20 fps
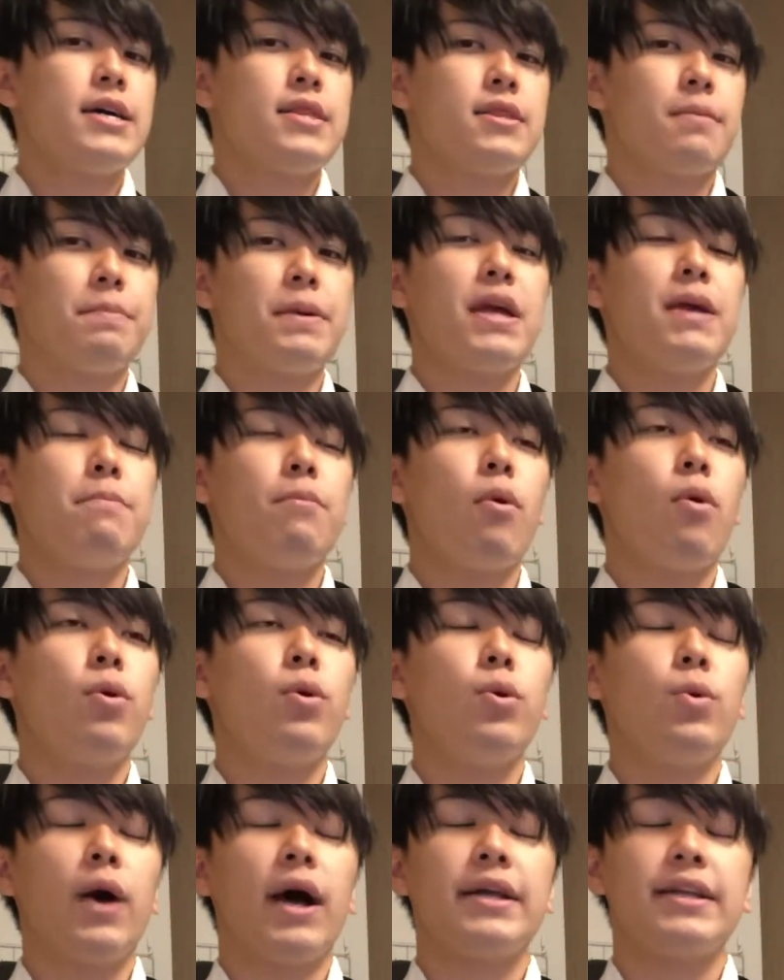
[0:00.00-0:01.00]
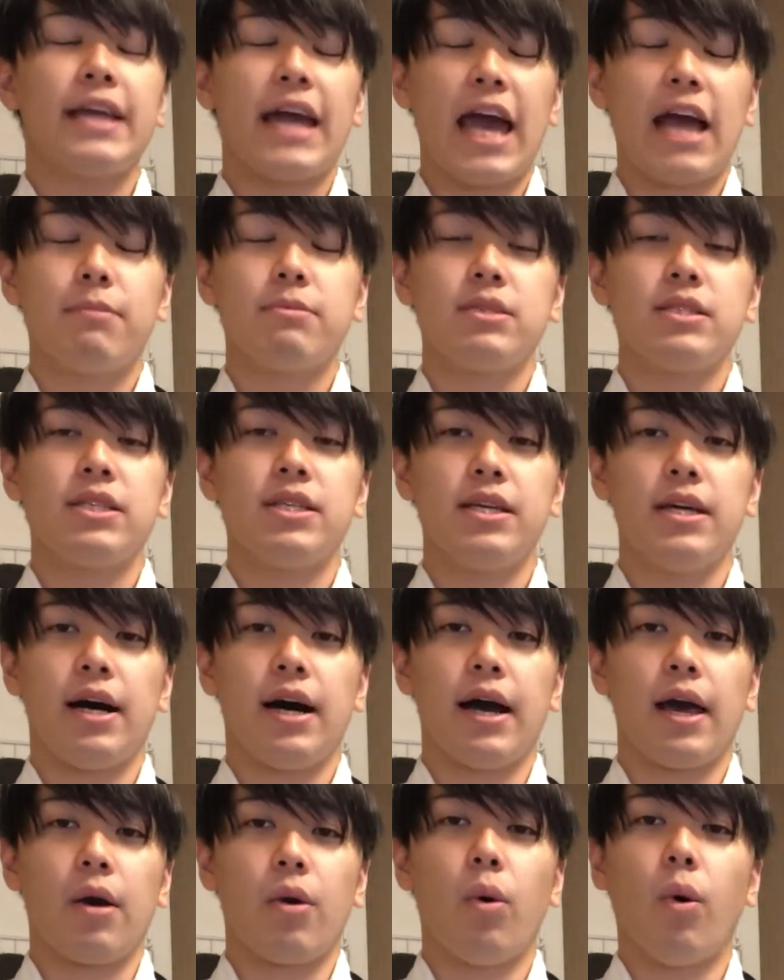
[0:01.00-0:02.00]
"The people who are in
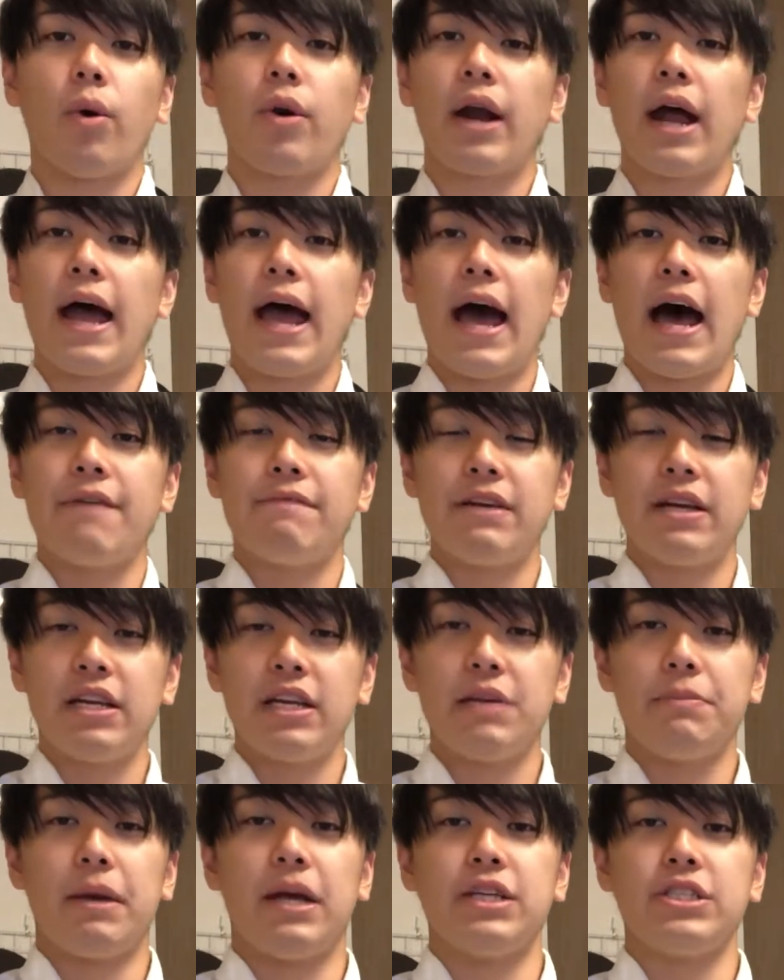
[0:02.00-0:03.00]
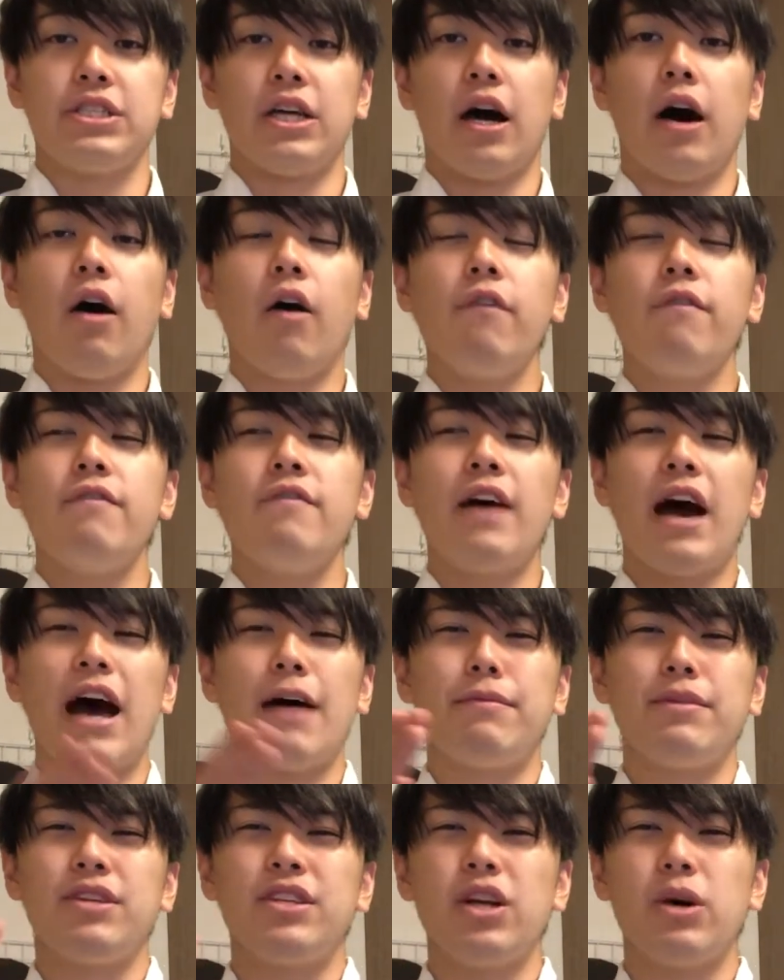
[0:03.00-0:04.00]
MCI or having dementia often
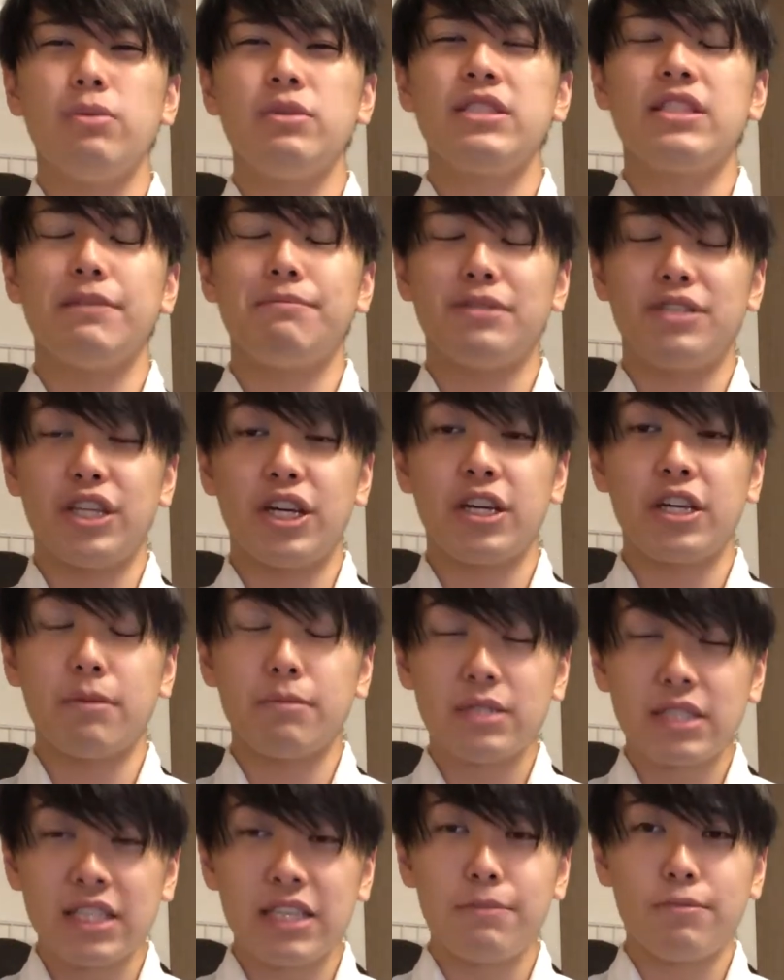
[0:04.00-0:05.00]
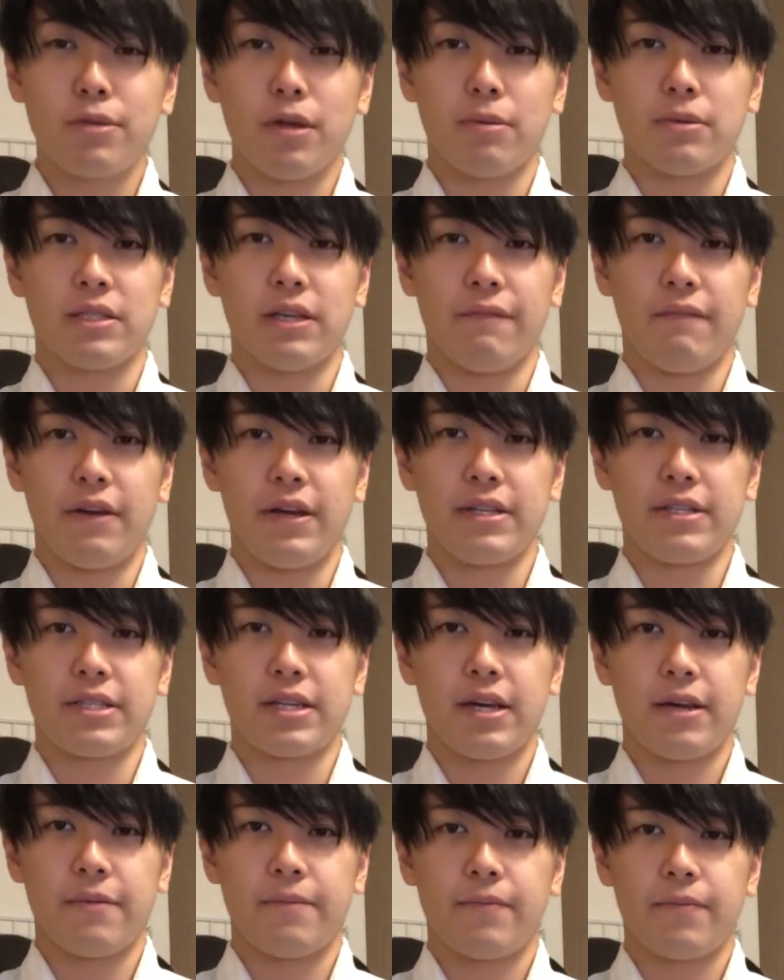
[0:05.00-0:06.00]
have no subjective symptoms of
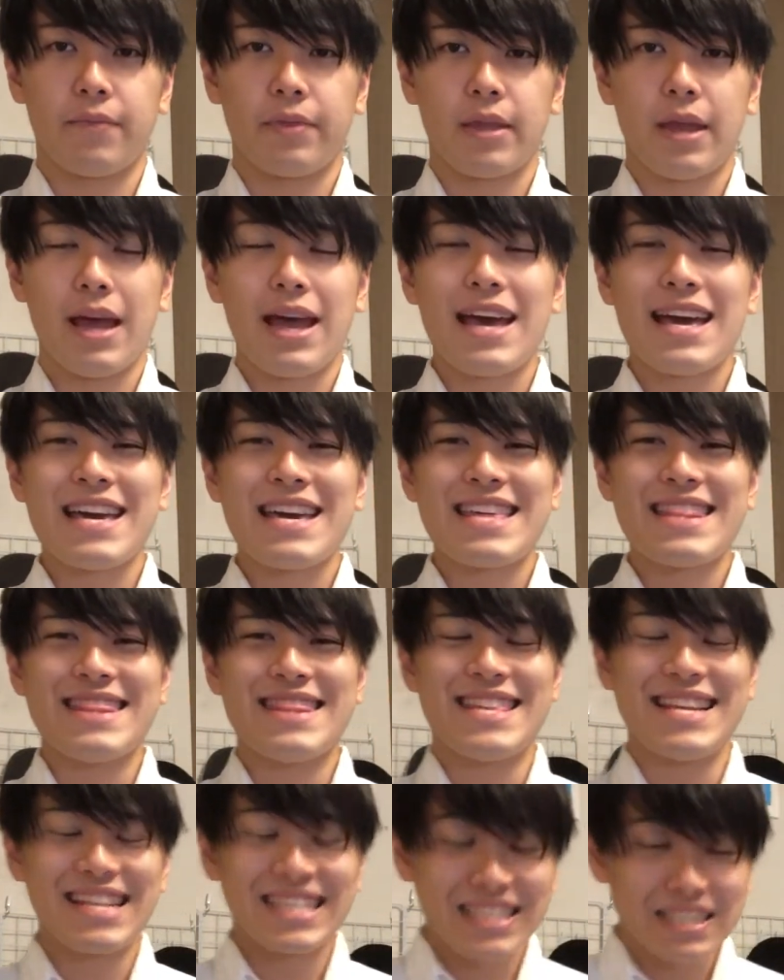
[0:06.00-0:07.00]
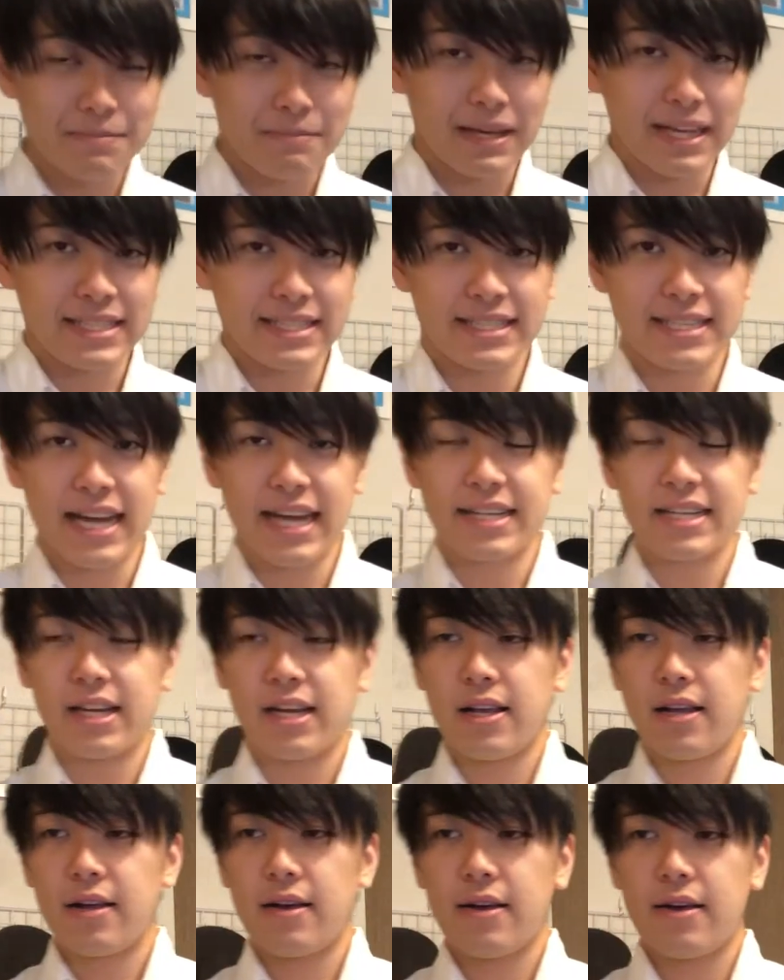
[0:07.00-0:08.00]
it. This means that
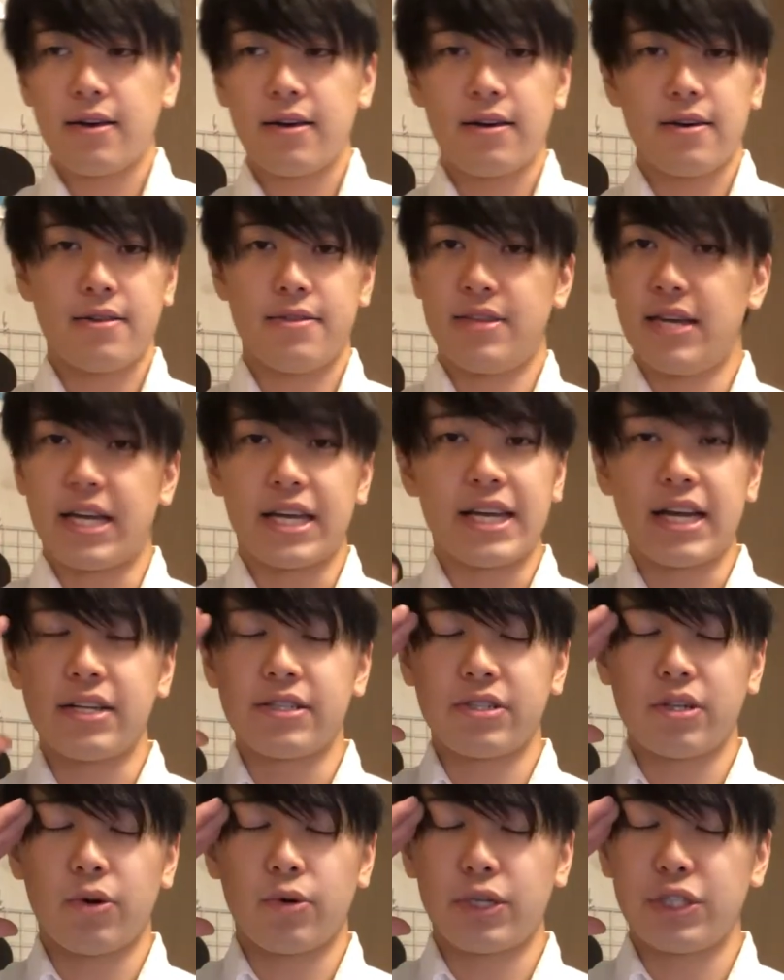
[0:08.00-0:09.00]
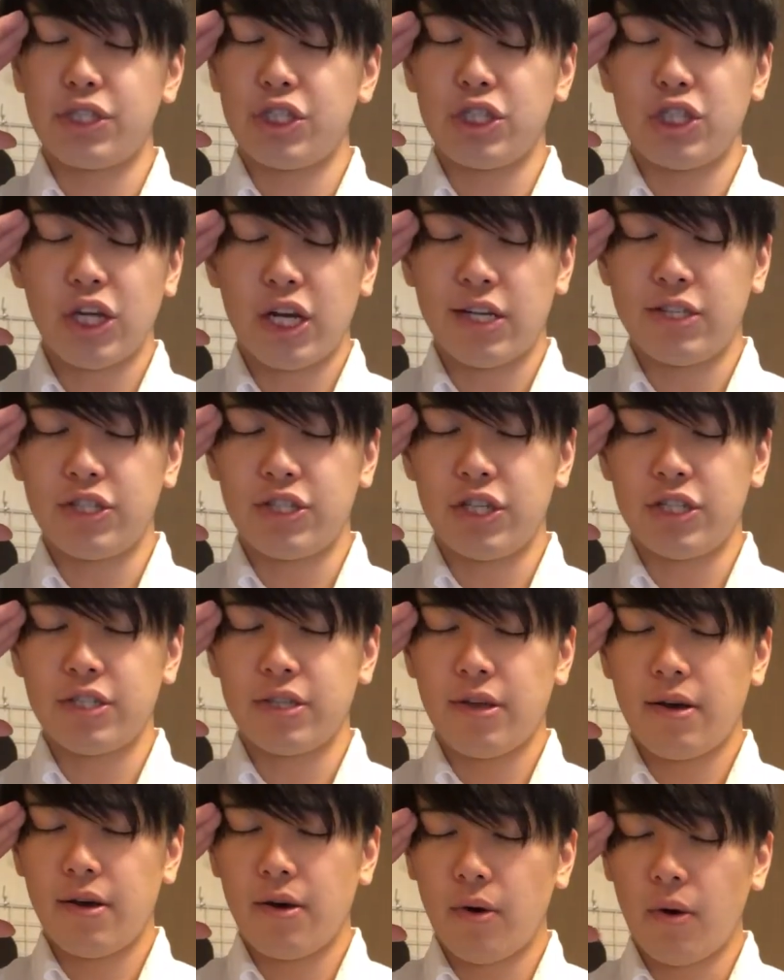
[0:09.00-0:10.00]
they can't notice the changes
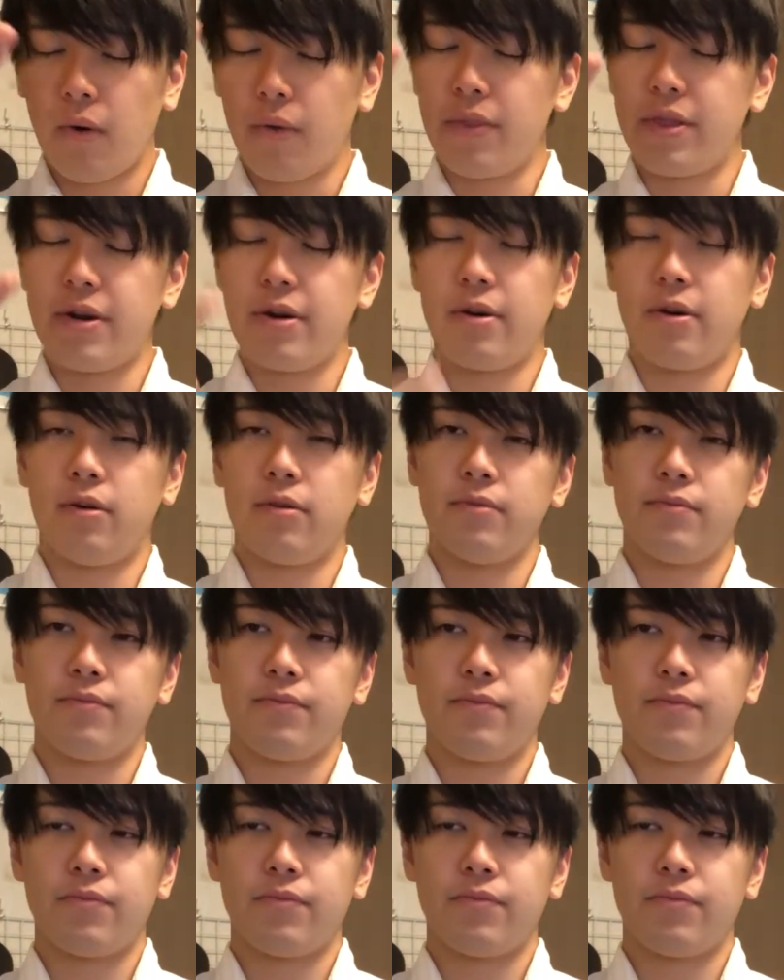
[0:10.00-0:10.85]
on their own.